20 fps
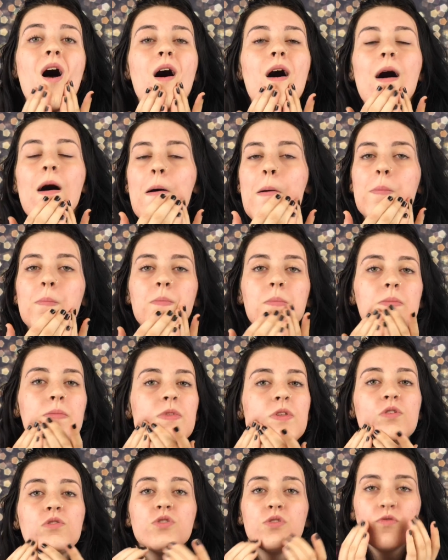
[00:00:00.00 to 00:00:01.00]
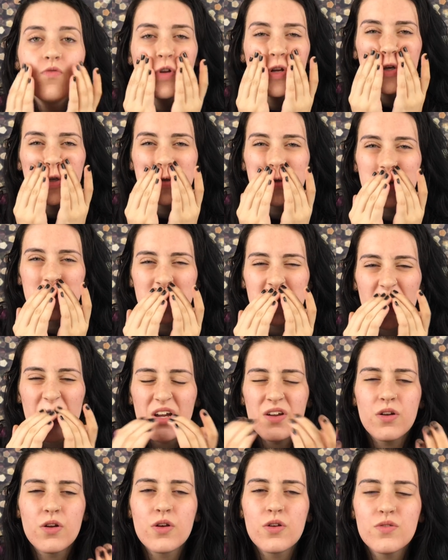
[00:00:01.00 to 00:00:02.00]
YouTube videos would start.
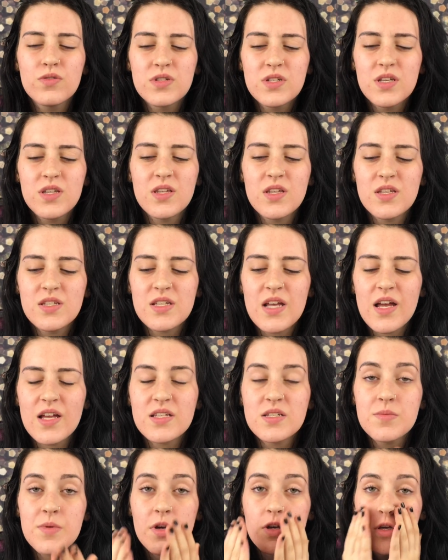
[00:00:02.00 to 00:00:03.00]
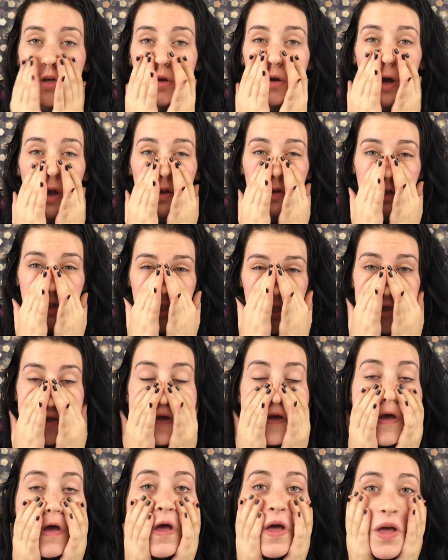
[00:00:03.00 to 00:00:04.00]
You know, you'd see these ads about Curology,
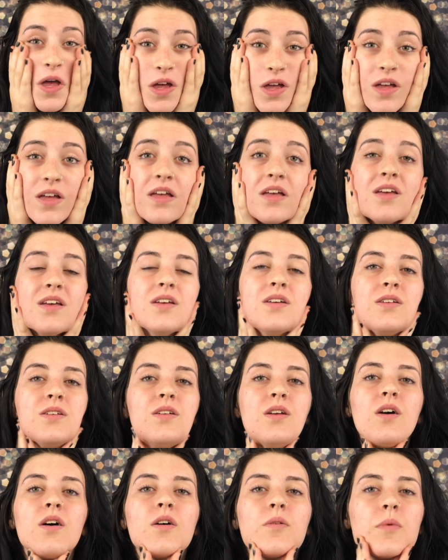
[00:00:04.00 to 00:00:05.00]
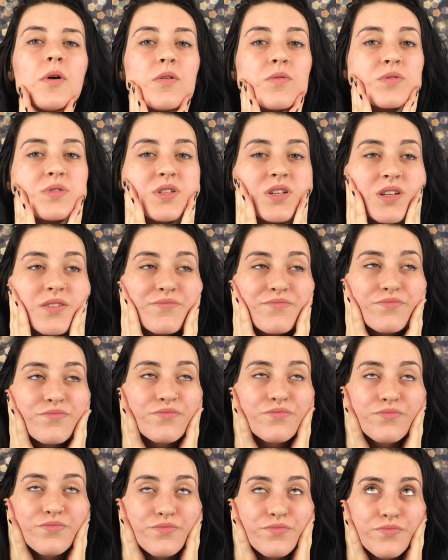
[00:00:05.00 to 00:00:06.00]
and I was like,
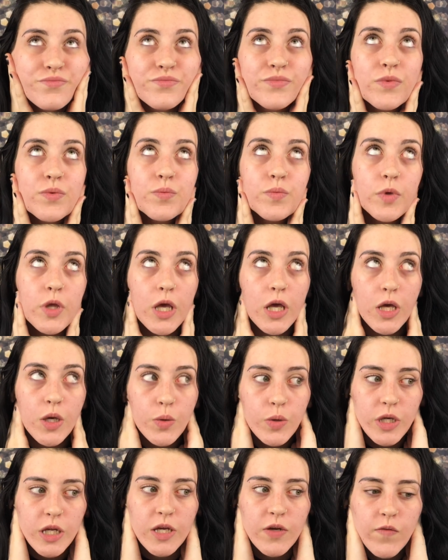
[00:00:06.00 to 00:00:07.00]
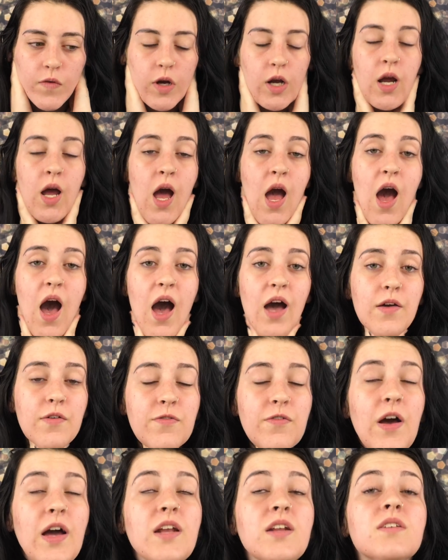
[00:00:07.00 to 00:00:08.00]
okay, whatever. I
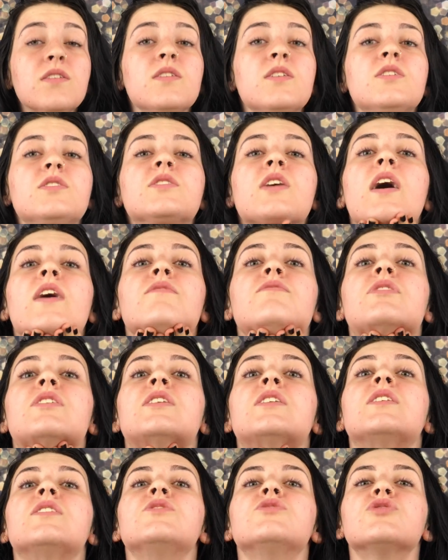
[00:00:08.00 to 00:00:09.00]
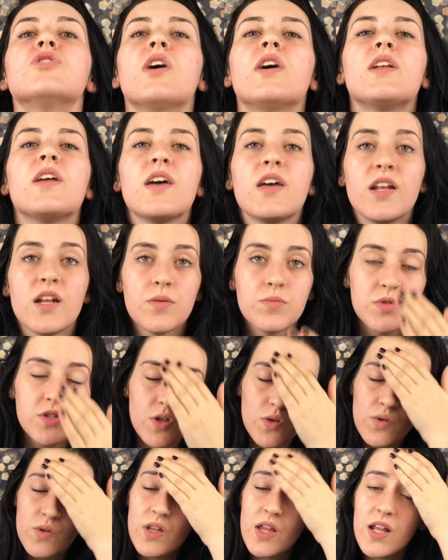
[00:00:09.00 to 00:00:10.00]
finally dived in and tried it, and I'm
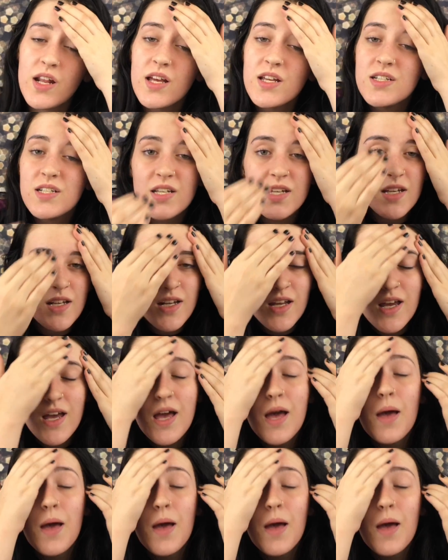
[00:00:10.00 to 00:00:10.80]
so glad I did,